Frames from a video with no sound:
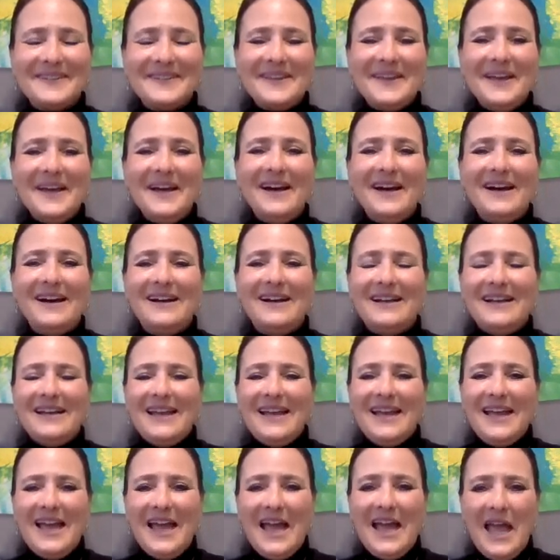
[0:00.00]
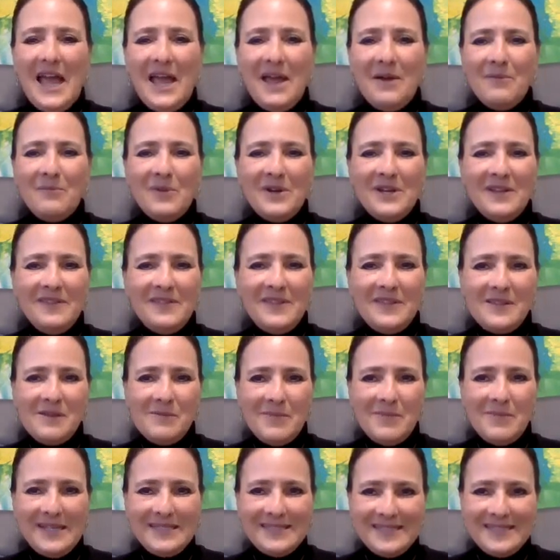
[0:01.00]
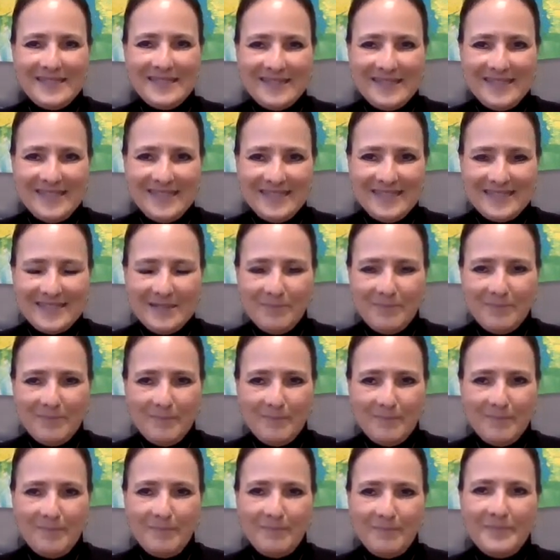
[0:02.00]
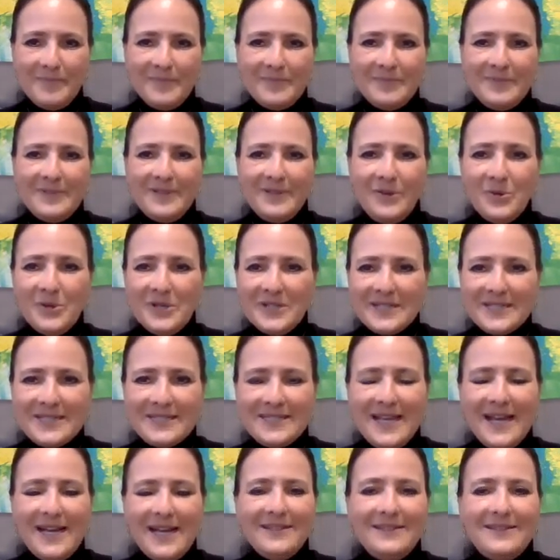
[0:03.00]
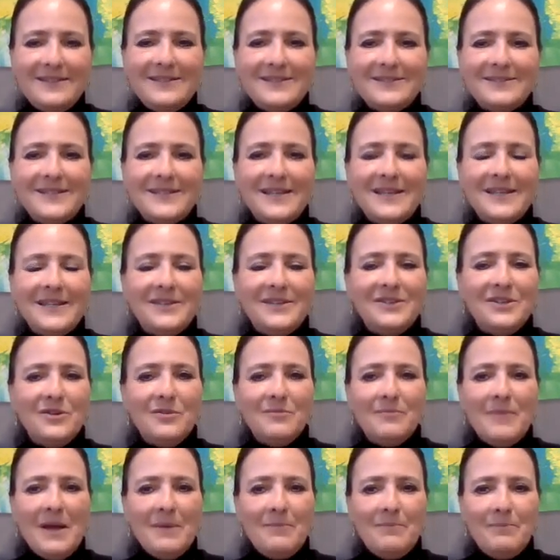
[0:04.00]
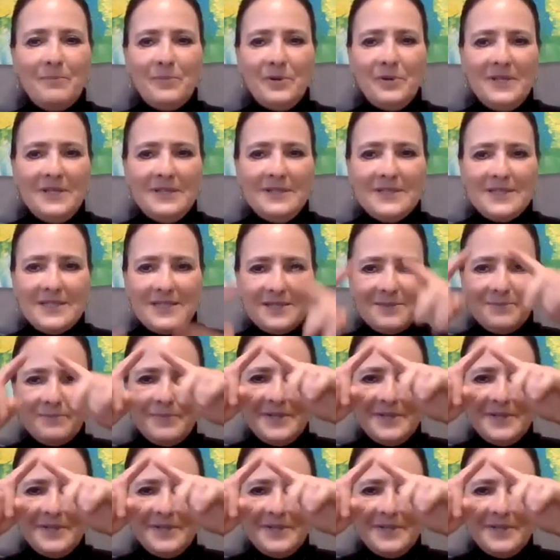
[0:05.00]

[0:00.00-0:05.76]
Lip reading: Yeah. And one of the amazing things that lawyers said, they're saying, by putting this